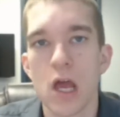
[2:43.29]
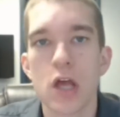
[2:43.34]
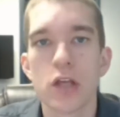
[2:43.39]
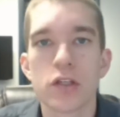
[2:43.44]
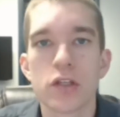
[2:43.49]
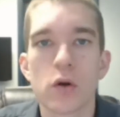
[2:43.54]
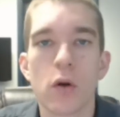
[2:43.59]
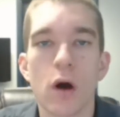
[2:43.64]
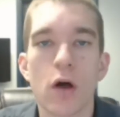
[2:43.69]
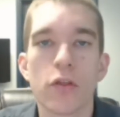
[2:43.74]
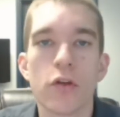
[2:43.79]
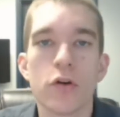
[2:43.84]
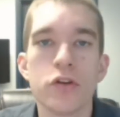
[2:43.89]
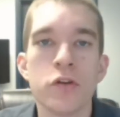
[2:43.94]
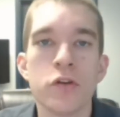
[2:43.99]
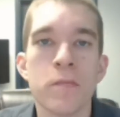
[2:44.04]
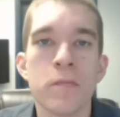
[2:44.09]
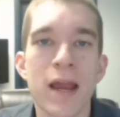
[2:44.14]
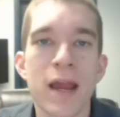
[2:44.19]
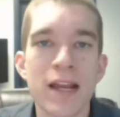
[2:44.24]
So although
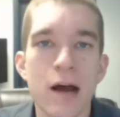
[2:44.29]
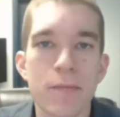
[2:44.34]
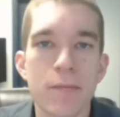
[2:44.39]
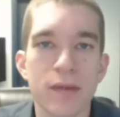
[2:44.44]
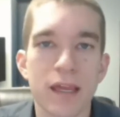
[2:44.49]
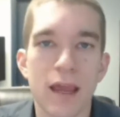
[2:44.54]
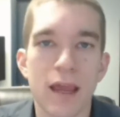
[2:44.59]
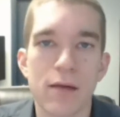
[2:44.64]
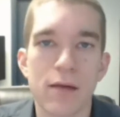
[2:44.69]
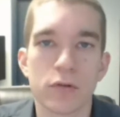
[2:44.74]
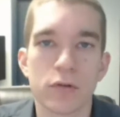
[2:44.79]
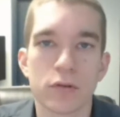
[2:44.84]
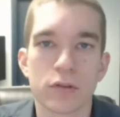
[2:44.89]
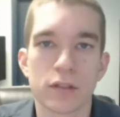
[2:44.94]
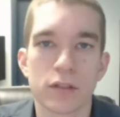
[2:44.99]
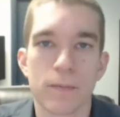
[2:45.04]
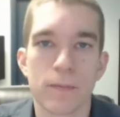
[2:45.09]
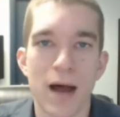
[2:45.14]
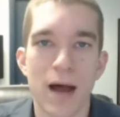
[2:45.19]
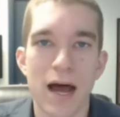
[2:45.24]
you may not be able
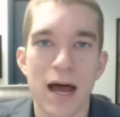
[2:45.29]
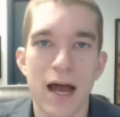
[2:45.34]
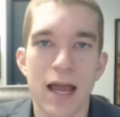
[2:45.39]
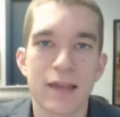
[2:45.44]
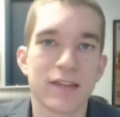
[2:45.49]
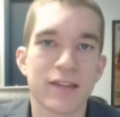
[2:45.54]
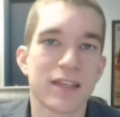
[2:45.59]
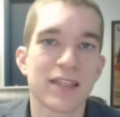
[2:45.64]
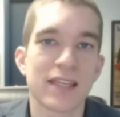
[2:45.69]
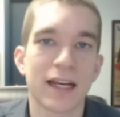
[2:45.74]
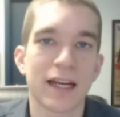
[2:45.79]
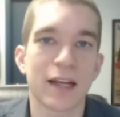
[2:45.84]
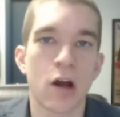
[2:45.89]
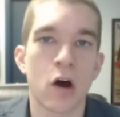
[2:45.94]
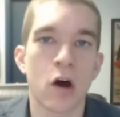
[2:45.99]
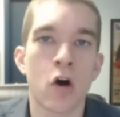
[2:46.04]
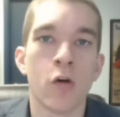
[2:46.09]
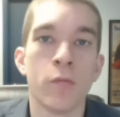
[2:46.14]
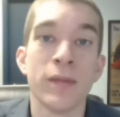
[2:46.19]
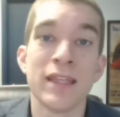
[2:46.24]
to buy the second
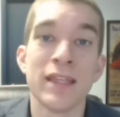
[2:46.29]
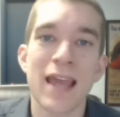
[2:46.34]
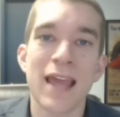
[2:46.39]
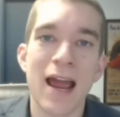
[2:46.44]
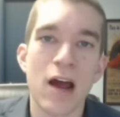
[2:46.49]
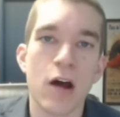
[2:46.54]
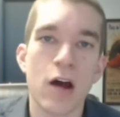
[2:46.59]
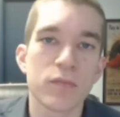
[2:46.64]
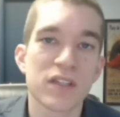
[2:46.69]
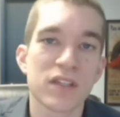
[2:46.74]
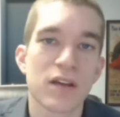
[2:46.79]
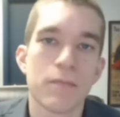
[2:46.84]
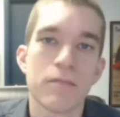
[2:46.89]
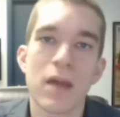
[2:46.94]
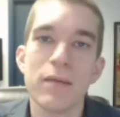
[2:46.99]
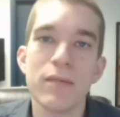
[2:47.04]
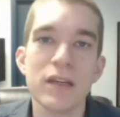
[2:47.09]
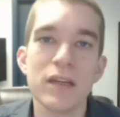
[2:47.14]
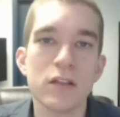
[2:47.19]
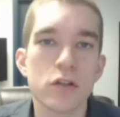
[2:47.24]
home in the Alps,
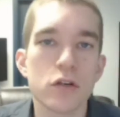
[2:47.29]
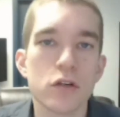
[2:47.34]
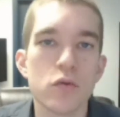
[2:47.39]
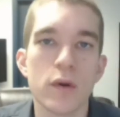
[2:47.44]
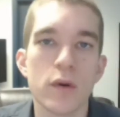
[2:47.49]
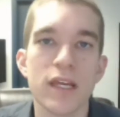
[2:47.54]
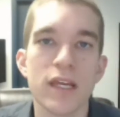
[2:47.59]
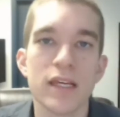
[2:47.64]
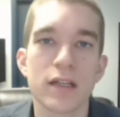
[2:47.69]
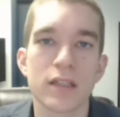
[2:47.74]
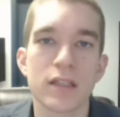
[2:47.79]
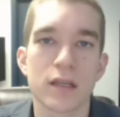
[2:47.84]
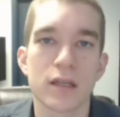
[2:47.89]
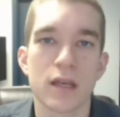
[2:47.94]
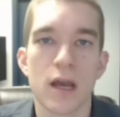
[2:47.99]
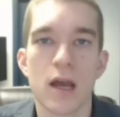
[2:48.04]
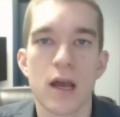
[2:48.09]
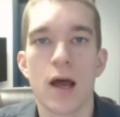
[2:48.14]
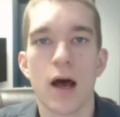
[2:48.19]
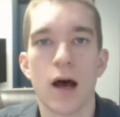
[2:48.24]
maybe 2 weeks
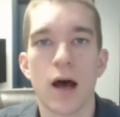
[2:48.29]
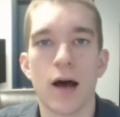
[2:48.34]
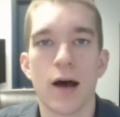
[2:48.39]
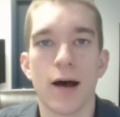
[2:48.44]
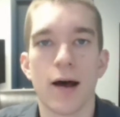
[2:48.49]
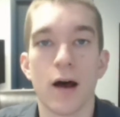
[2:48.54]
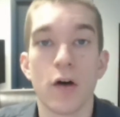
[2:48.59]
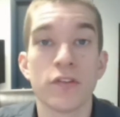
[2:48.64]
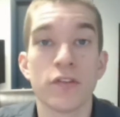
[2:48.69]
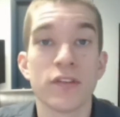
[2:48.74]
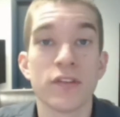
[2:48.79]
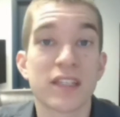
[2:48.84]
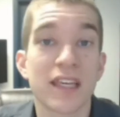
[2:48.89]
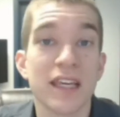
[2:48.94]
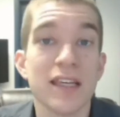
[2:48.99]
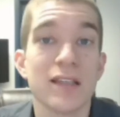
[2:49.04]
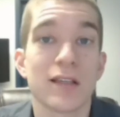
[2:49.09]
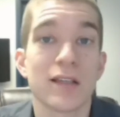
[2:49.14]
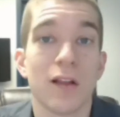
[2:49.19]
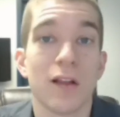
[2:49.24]
on the
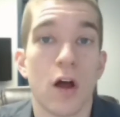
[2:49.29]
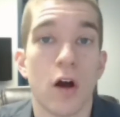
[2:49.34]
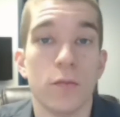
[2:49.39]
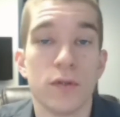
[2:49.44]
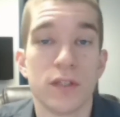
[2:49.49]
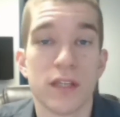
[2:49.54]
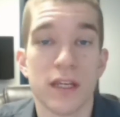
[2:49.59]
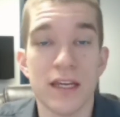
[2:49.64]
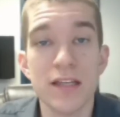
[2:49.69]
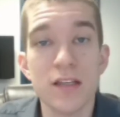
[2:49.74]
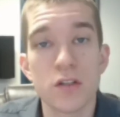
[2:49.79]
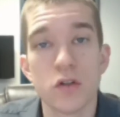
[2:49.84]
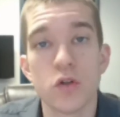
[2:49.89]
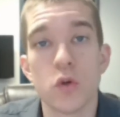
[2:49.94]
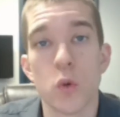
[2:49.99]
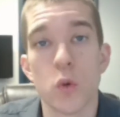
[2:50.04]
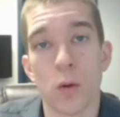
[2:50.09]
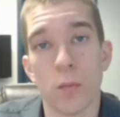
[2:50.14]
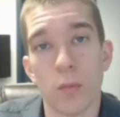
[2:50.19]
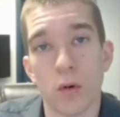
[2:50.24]
ski slopes is
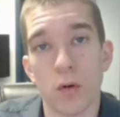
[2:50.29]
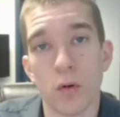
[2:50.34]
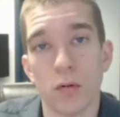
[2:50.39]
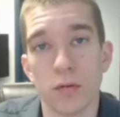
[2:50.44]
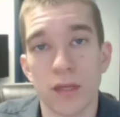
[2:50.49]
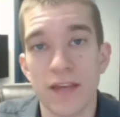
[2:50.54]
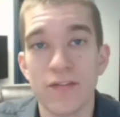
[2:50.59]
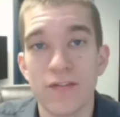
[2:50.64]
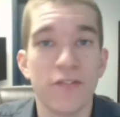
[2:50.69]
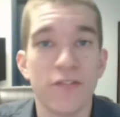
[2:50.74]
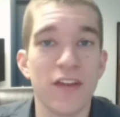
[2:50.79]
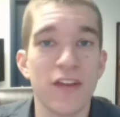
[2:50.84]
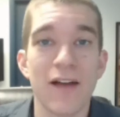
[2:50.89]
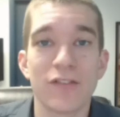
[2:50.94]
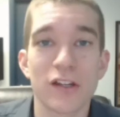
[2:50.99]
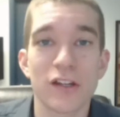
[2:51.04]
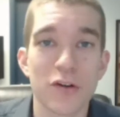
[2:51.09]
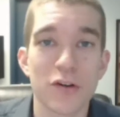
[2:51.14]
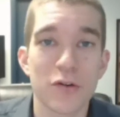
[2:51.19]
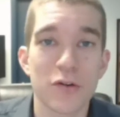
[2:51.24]
doable, even if you have
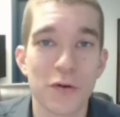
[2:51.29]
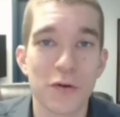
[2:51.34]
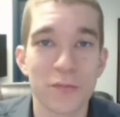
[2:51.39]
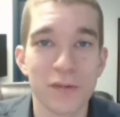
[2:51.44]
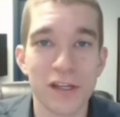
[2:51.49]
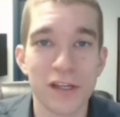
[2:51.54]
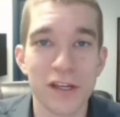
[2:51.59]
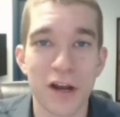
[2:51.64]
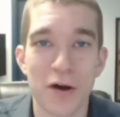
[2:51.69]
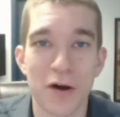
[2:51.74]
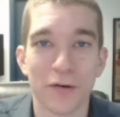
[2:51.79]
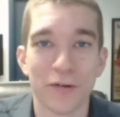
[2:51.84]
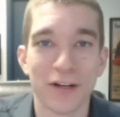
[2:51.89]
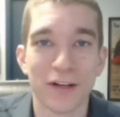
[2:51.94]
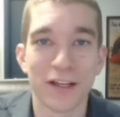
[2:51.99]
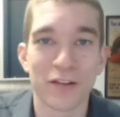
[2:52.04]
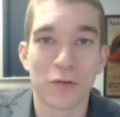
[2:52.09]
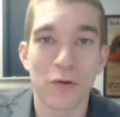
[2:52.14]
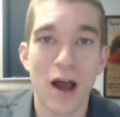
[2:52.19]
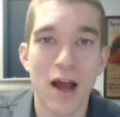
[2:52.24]
to do them,
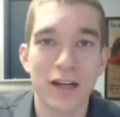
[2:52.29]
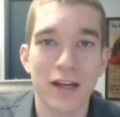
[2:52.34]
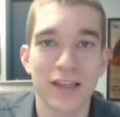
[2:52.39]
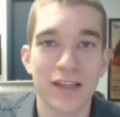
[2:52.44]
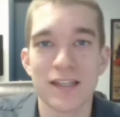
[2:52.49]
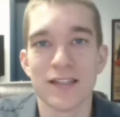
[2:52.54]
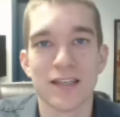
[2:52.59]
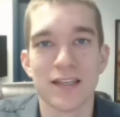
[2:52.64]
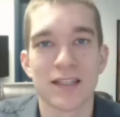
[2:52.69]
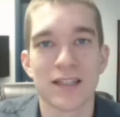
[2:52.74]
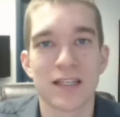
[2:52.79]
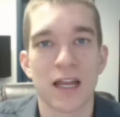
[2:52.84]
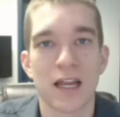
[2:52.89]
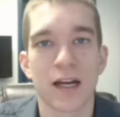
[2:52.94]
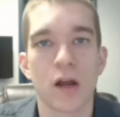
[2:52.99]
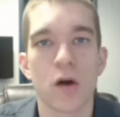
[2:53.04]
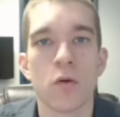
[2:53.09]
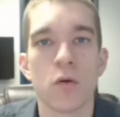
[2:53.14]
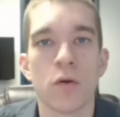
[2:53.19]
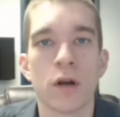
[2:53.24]
in the Rockies instead
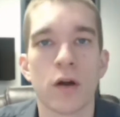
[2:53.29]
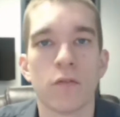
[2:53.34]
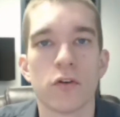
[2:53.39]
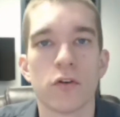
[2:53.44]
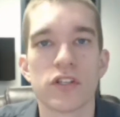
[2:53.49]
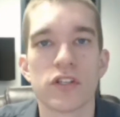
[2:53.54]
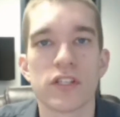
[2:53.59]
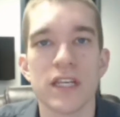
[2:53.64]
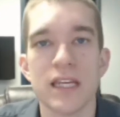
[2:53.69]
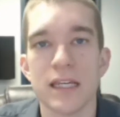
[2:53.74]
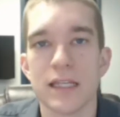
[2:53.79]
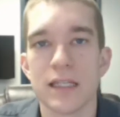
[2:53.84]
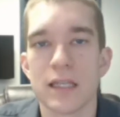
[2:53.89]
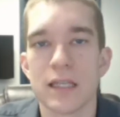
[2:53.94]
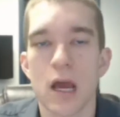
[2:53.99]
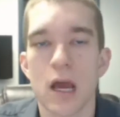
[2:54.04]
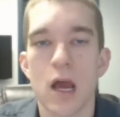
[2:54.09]
of going overseas.